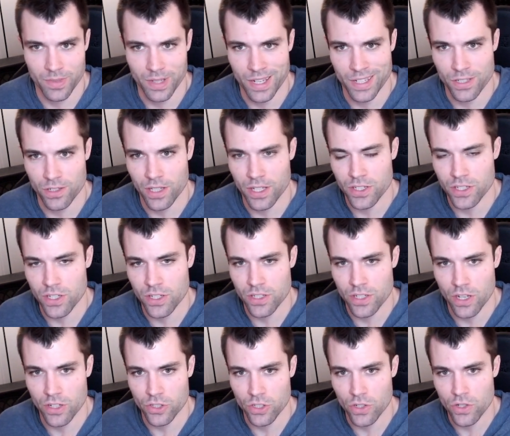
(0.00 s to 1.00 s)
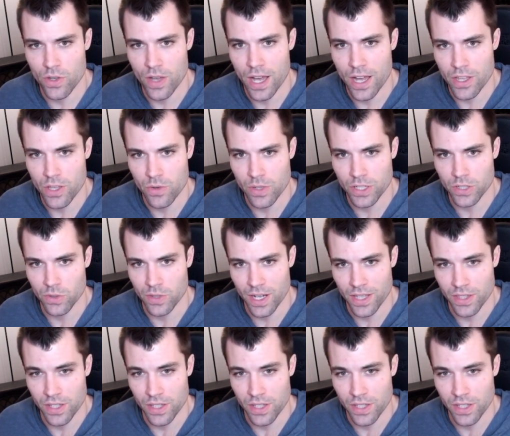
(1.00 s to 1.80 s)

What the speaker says: Okay, so I'll show you how you would create the